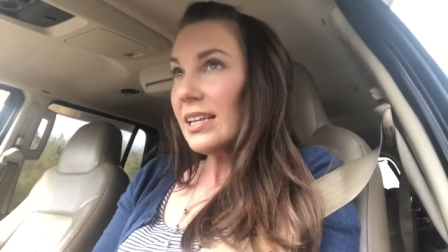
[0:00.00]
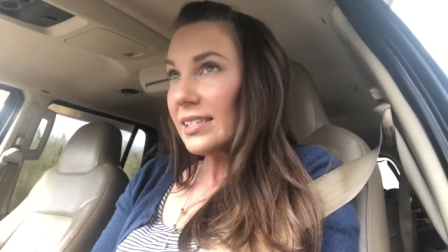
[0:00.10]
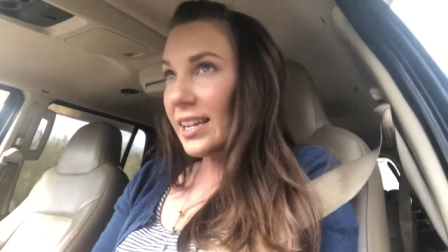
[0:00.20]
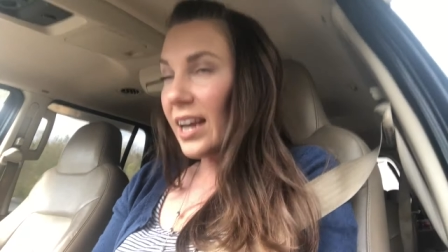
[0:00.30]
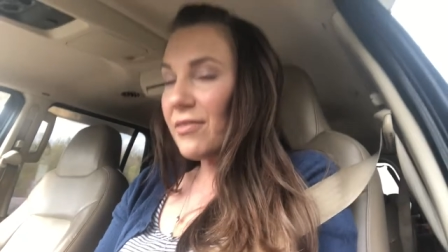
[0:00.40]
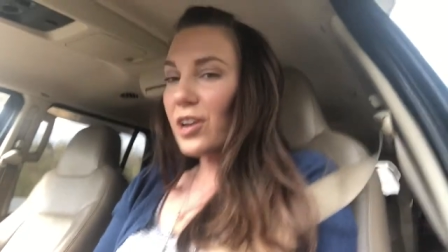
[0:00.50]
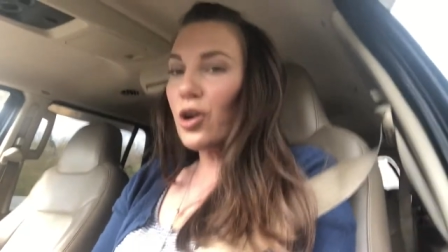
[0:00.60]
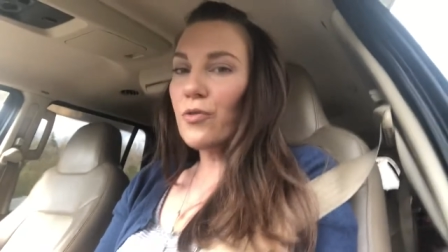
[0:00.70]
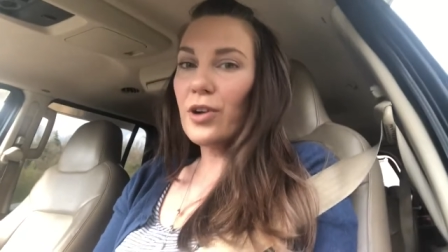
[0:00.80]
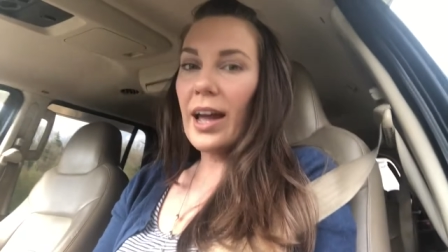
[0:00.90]
it's kind of an
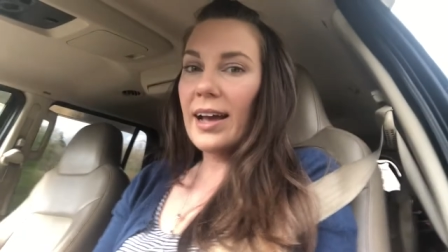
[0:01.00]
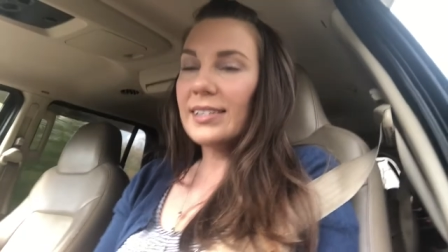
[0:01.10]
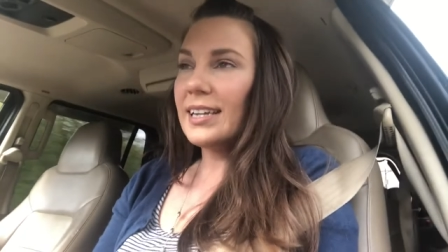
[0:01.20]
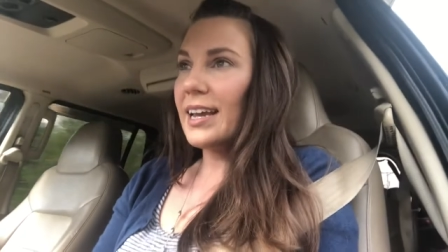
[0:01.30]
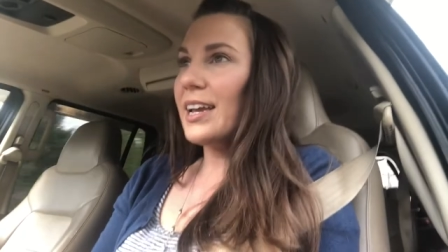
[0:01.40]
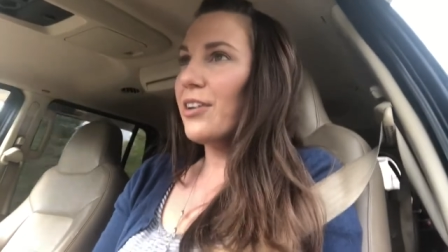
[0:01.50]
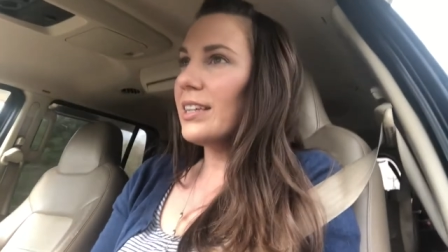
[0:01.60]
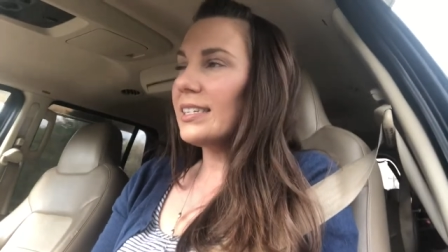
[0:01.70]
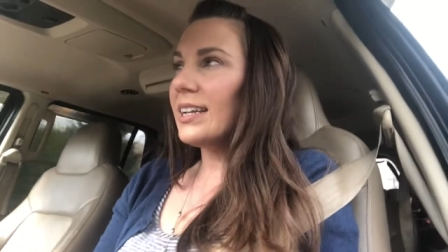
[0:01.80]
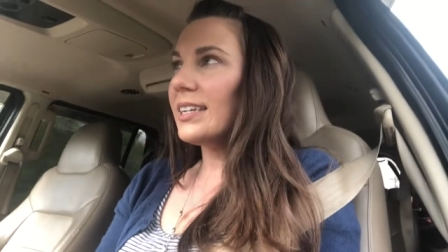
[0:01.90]
overcast day here in
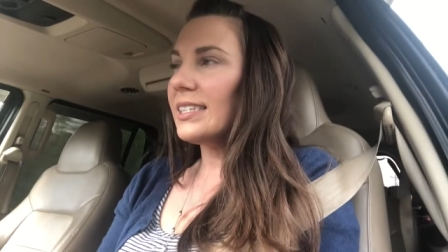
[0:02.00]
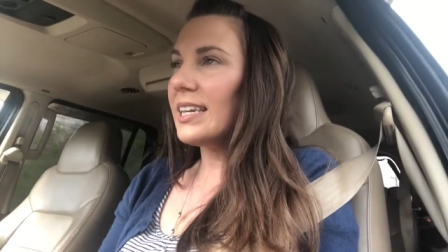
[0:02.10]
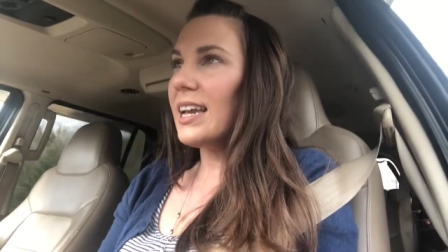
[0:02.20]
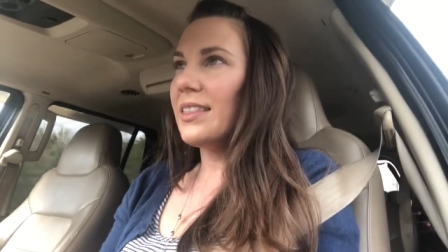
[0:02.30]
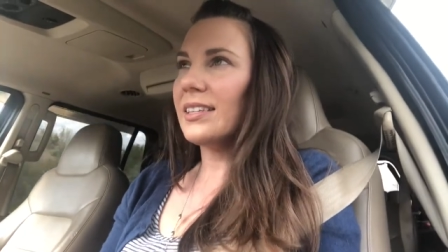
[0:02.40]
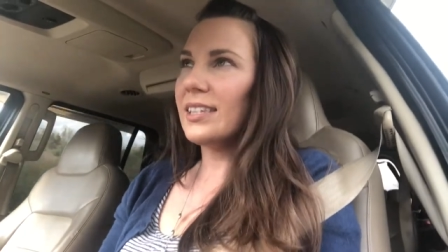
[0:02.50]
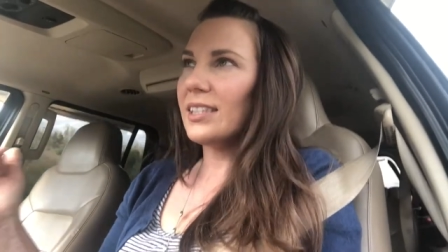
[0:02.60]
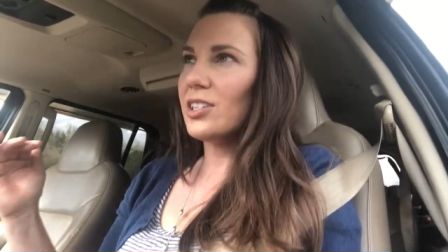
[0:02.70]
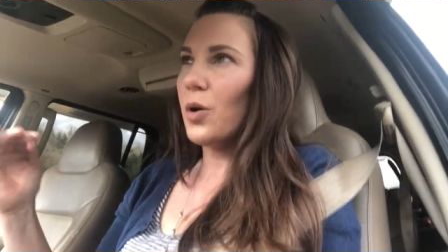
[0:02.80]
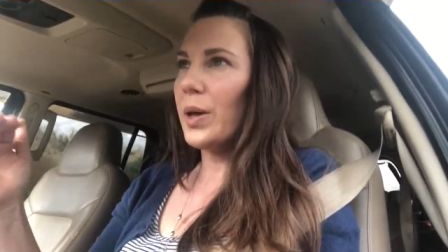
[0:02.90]
East Tennessee and the
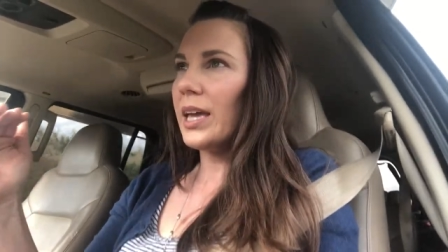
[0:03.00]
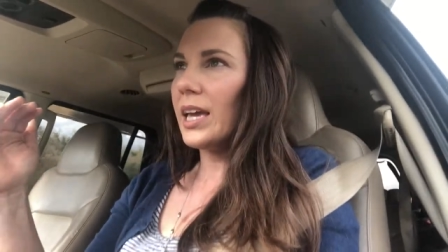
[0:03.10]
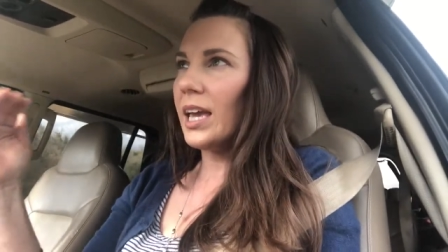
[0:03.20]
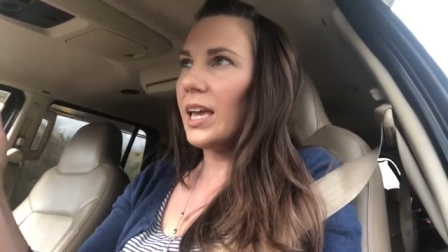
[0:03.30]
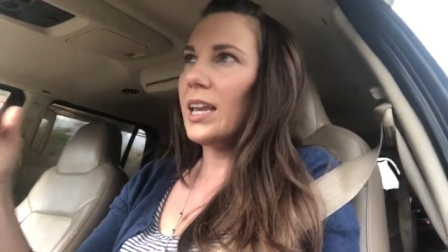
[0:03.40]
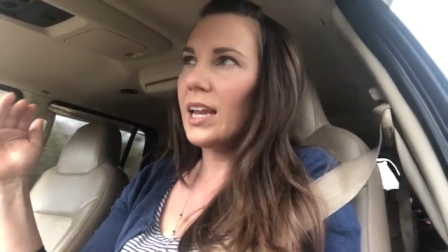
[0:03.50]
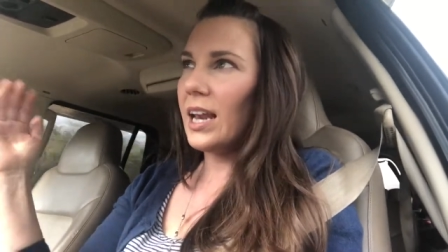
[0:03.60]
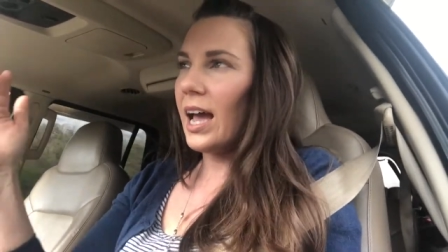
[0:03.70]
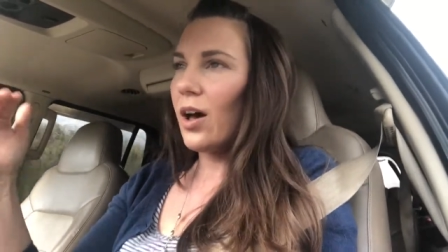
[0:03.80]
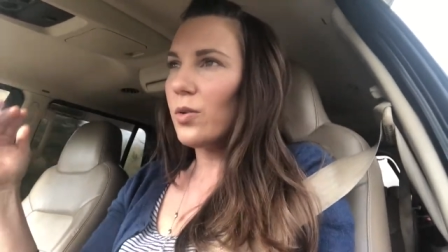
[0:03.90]
sun's going in and
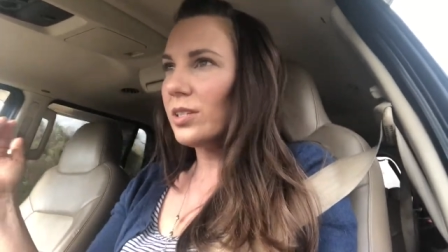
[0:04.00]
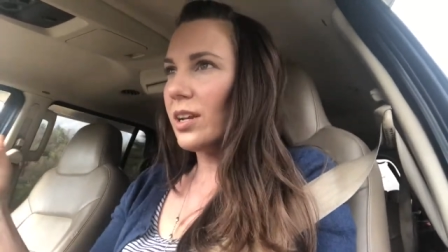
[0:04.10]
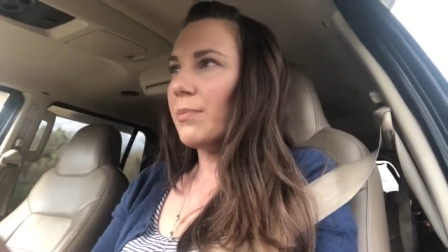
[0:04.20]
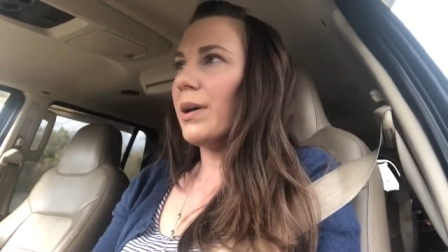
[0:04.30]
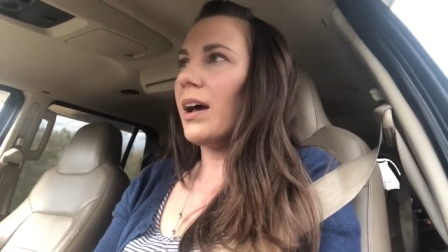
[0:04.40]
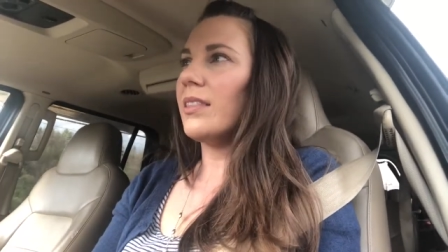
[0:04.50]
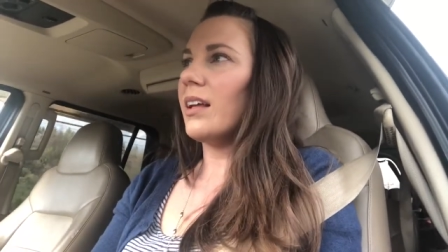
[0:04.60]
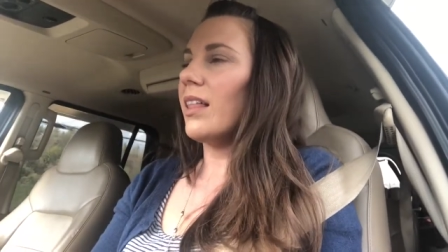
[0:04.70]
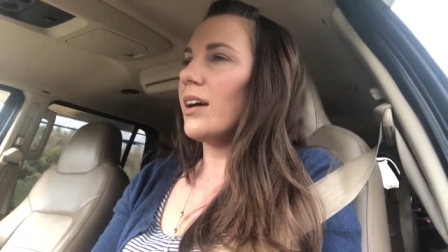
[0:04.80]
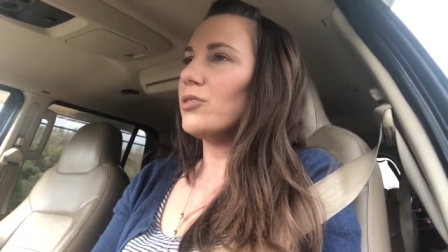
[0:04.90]
out behind the
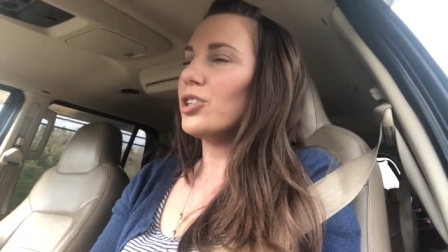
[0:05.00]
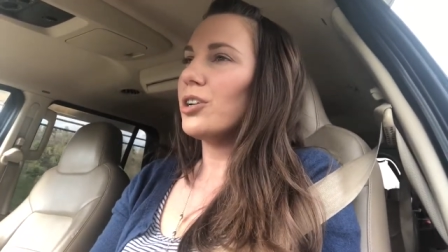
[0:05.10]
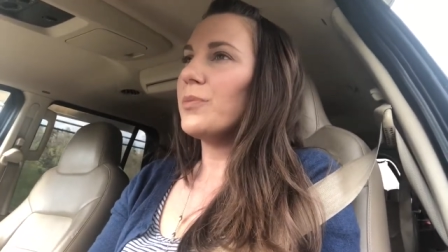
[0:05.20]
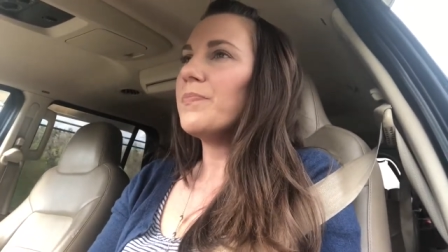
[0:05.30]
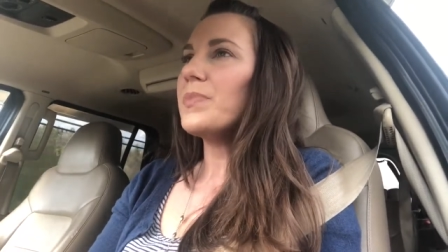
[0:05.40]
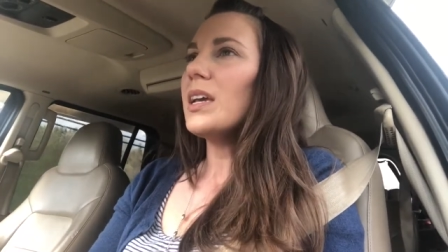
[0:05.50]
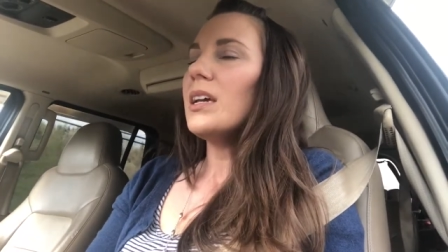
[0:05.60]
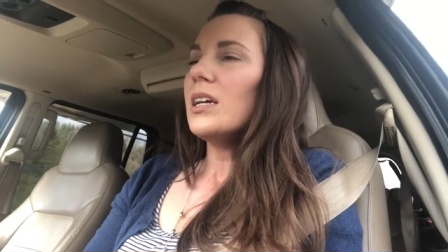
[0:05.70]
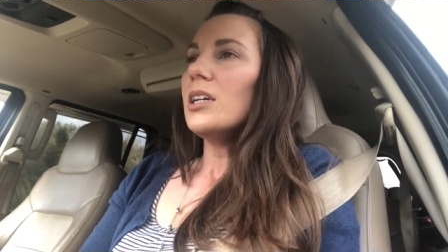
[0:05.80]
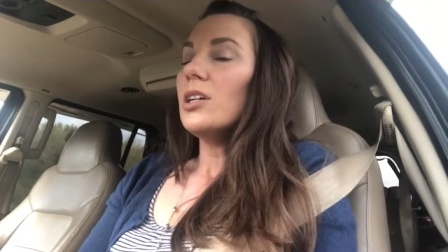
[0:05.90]
clouds, you know?
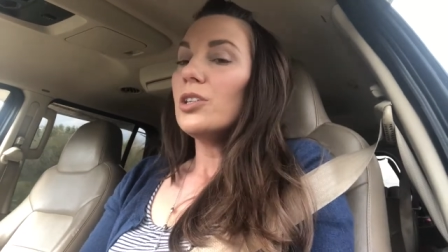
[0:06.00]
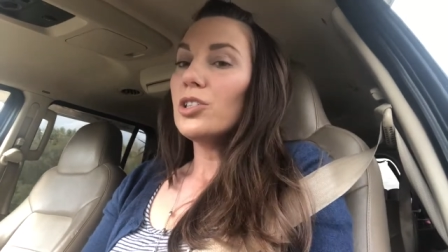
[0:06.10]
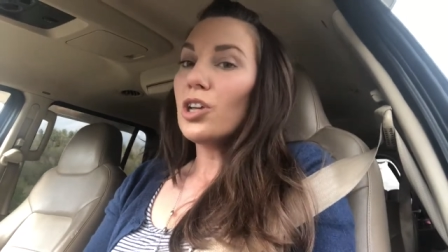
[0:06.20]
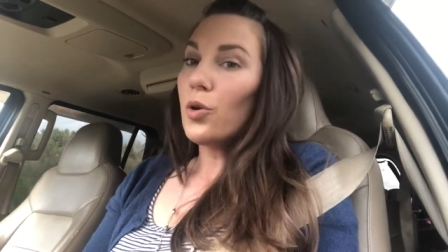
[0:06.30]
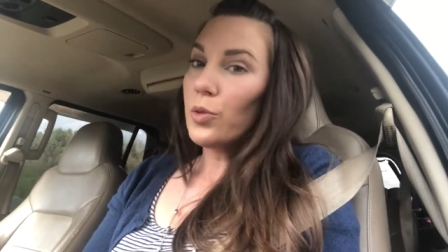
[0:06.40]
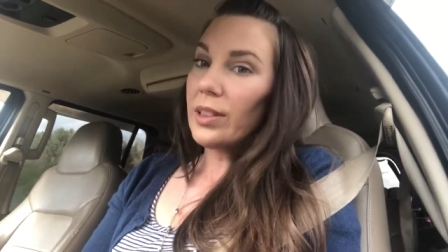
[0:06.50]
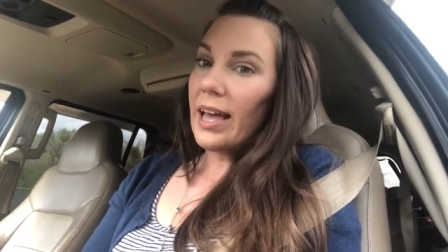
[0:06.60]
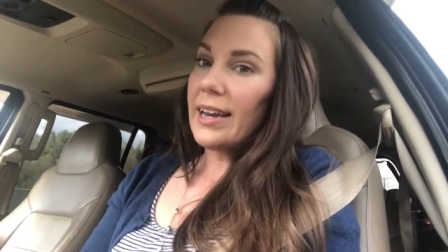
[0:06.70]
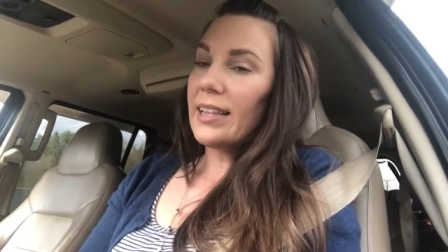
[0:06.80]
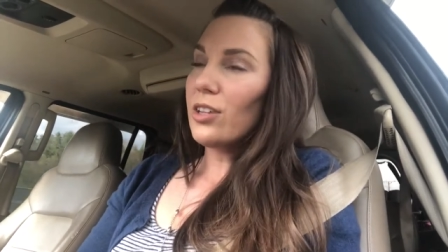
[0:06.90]
So the
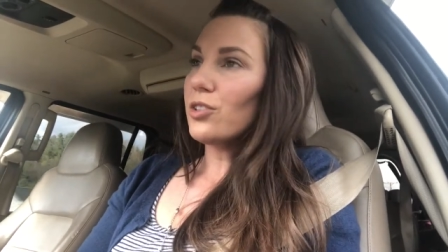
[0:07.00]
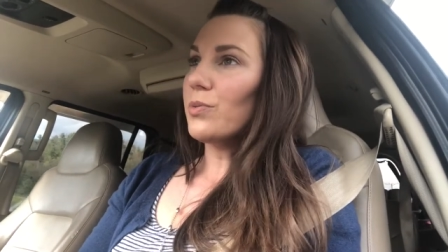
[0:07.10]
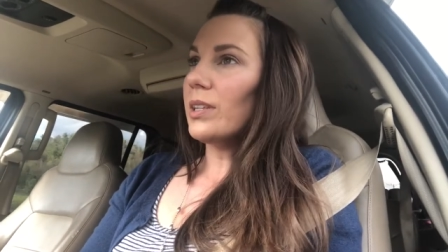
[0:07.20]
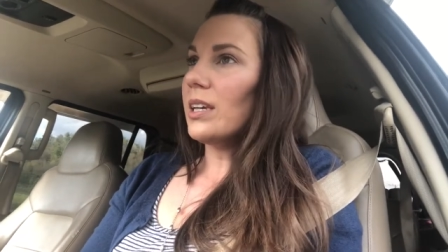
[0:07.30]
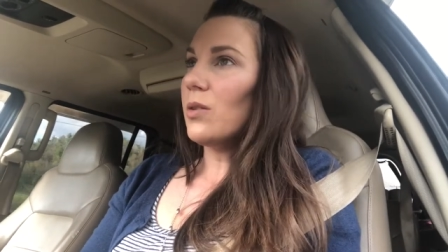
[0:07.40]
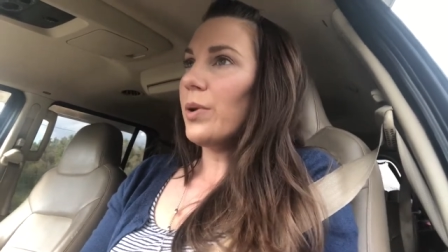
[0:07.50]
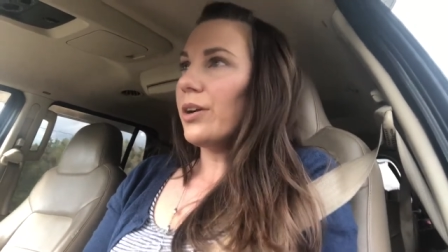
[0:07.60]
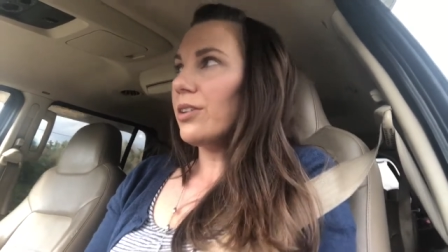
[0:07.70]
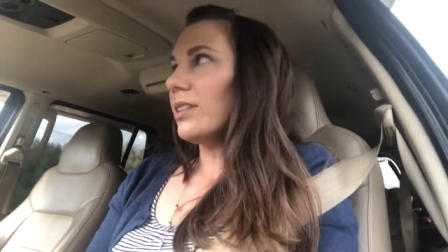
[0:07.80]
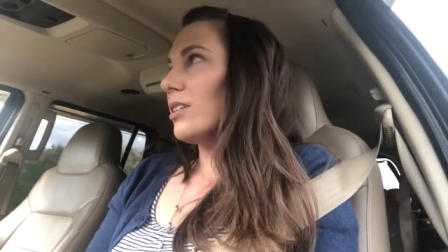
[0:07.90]
lighting looks really
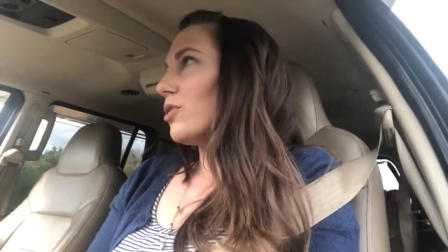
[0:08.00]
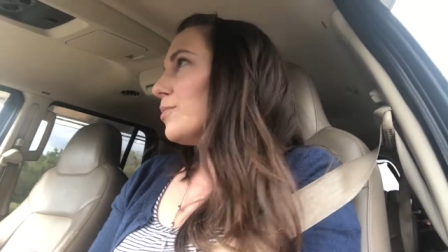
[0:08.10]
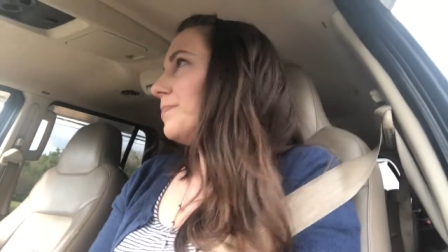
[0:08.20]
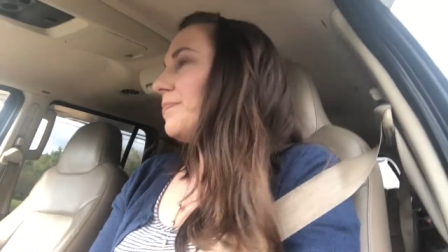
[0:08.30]
weird a little.